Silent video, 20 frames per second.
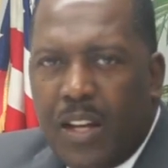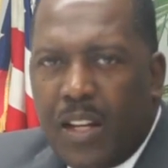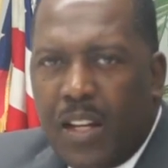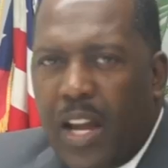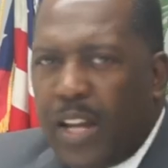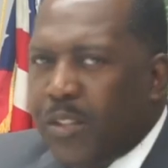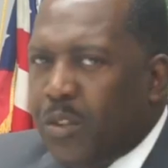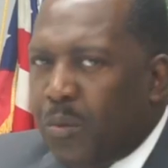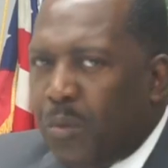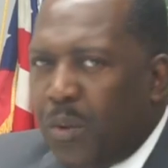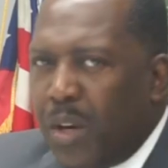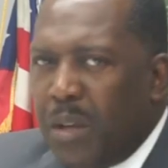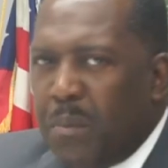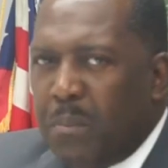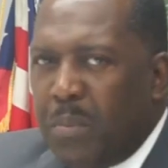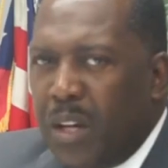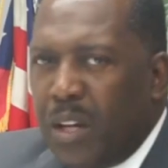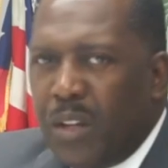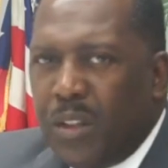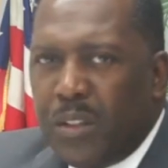Let's
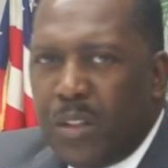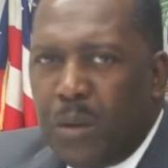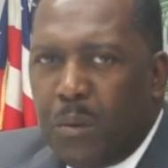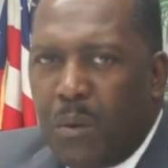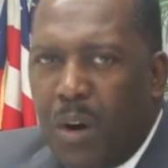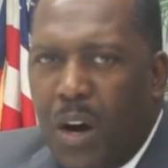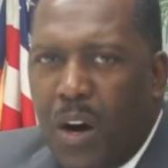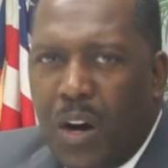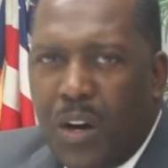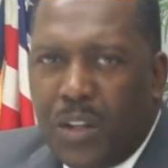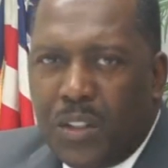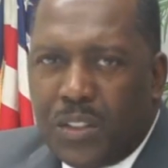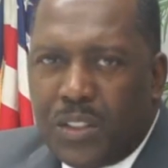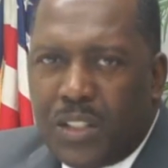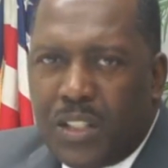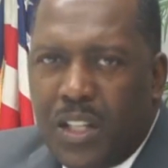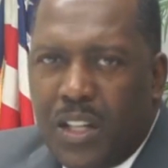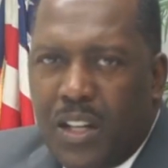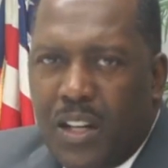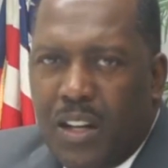rebuild the
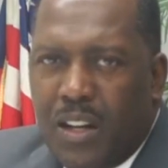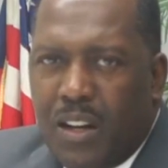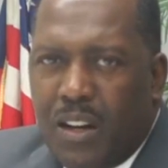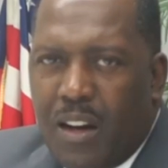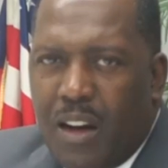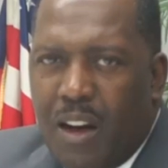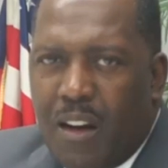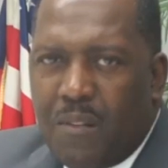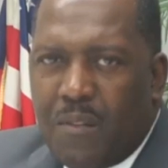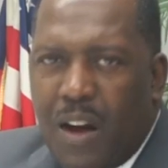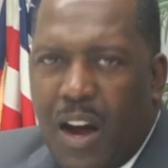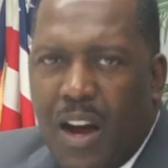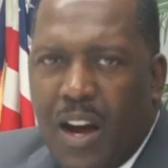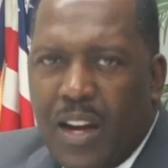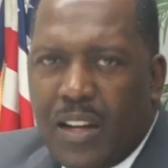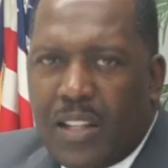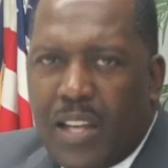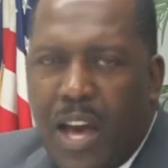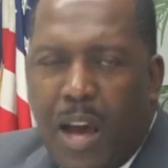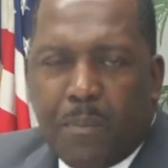walls of
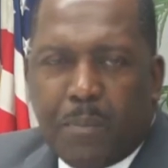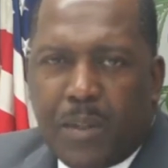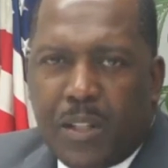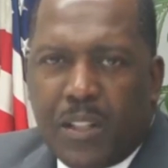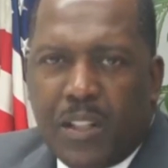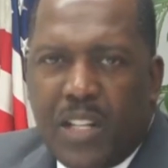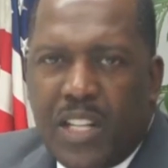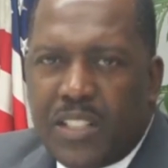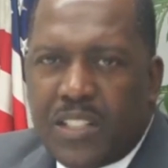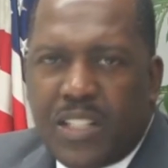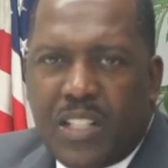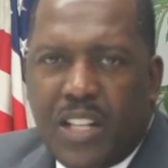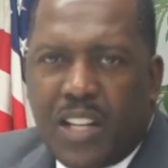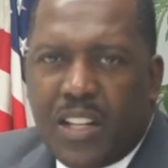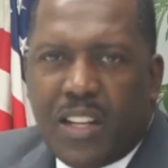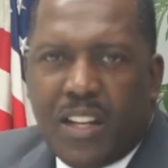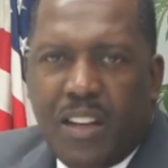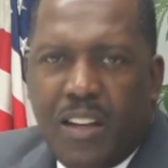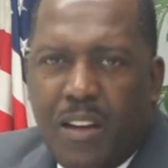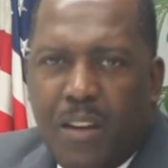our
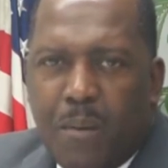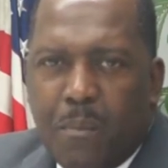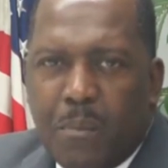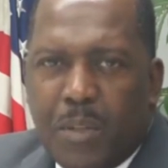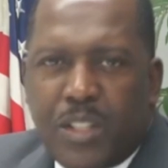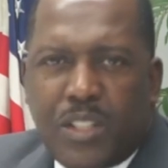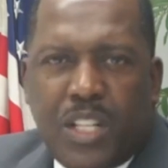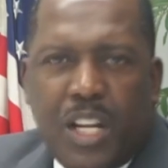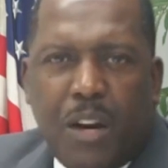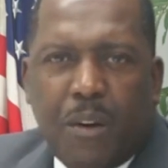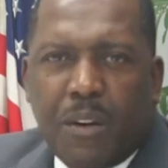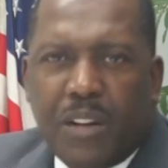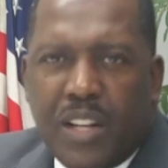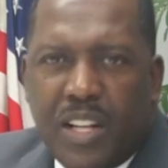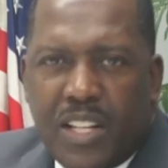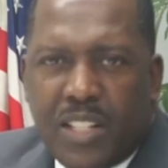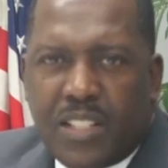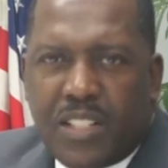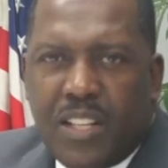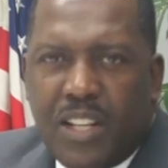capitalistic,
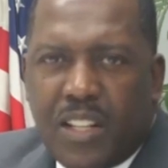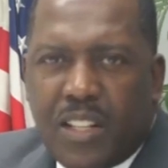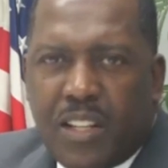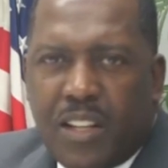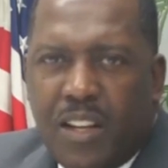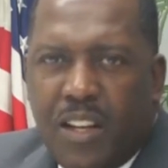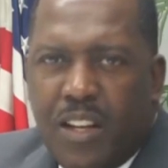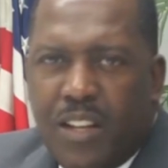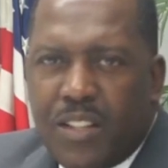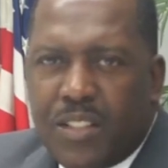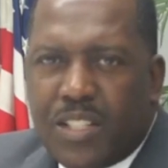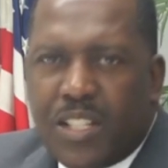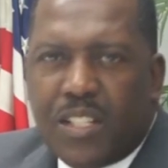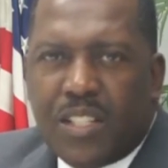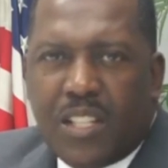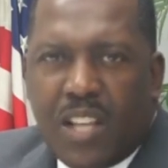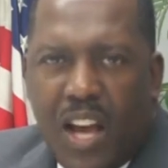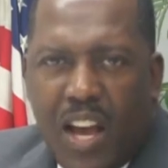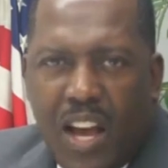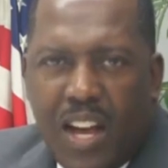materialistic
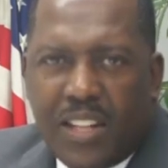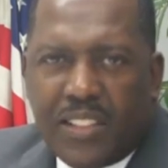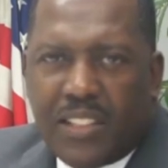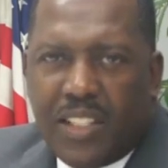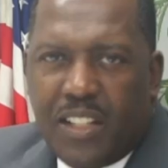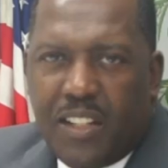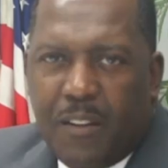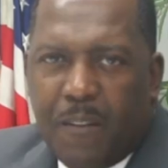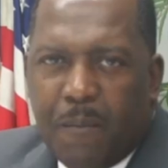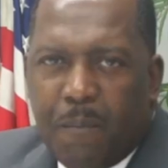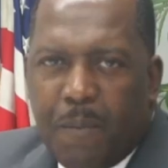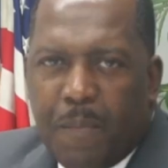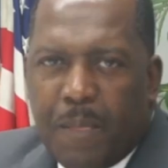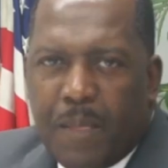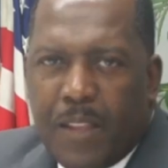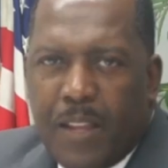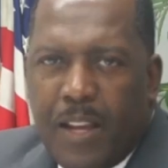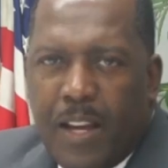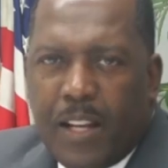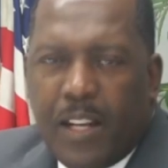society.
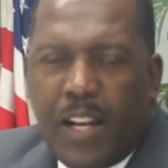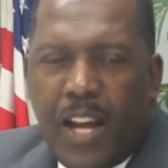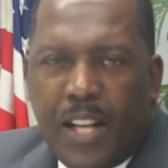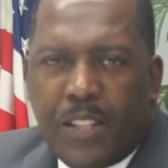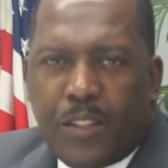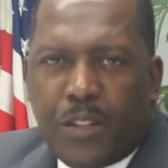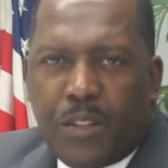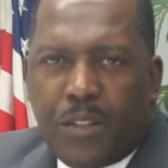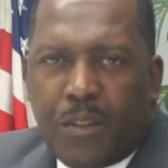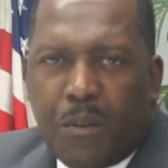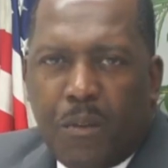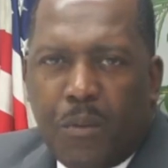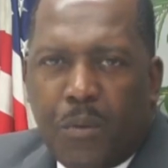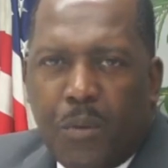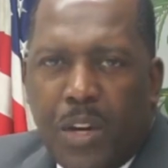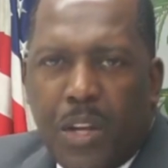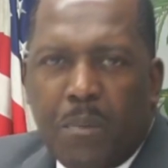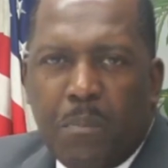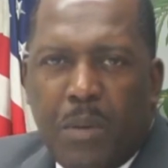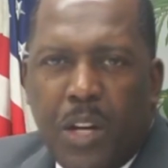Let's
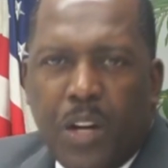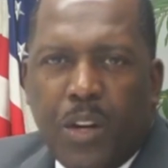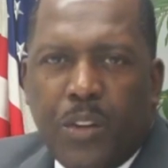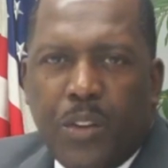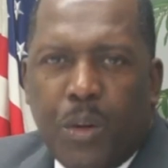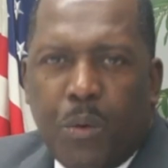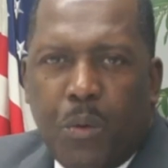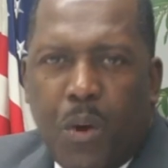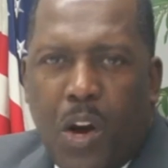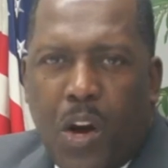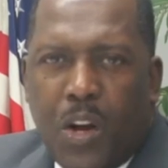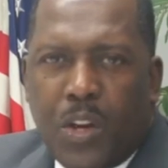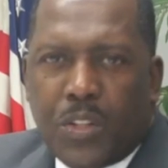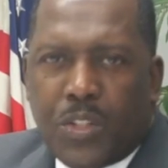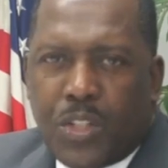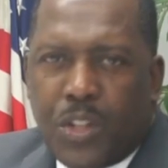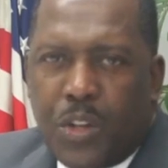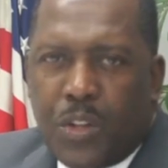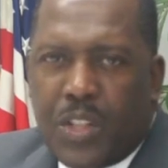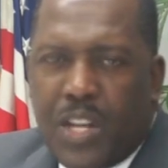rebuild the
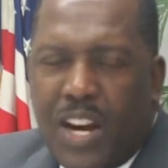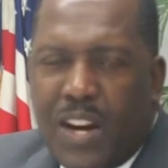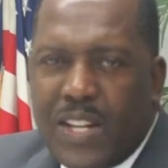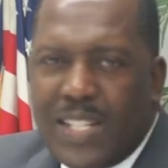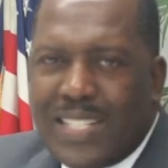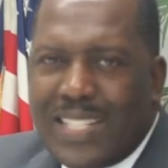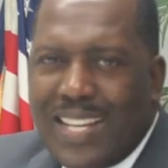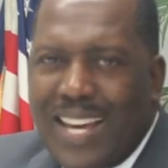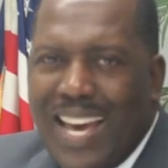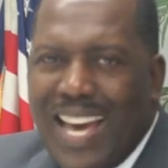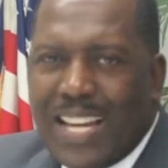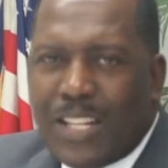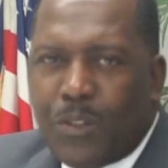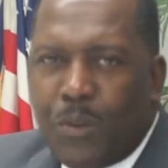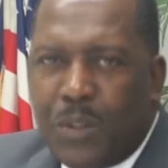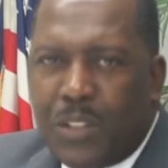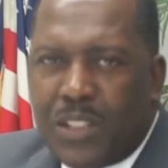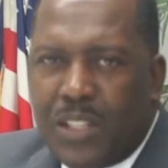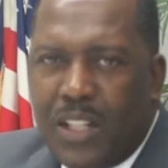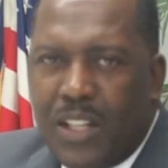walls so there is
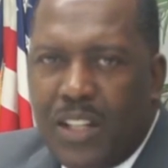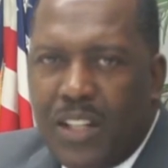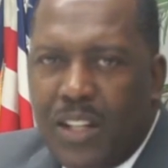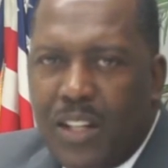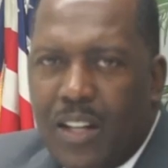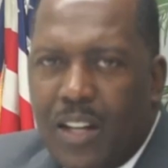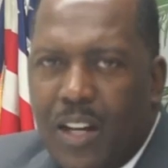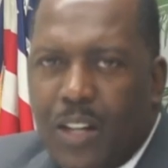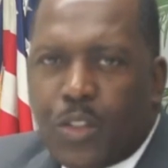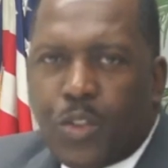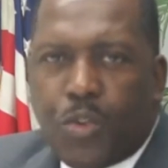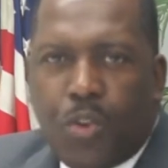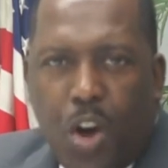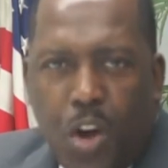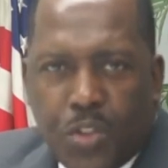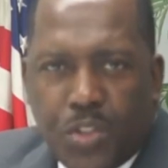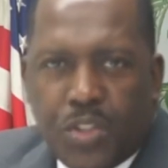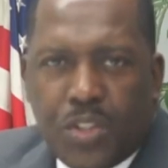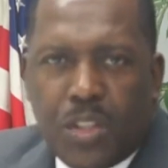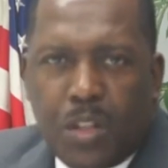equity
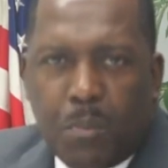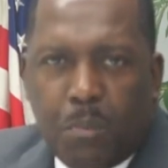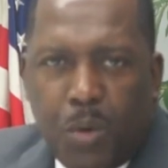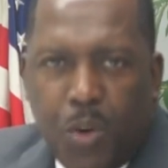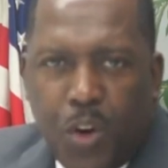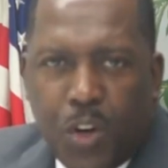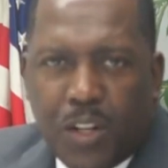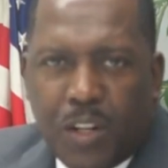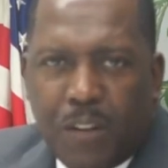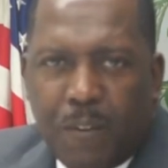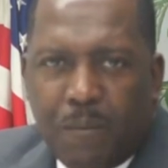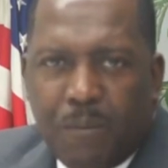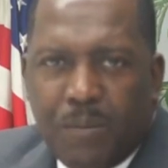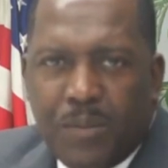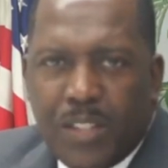across the border,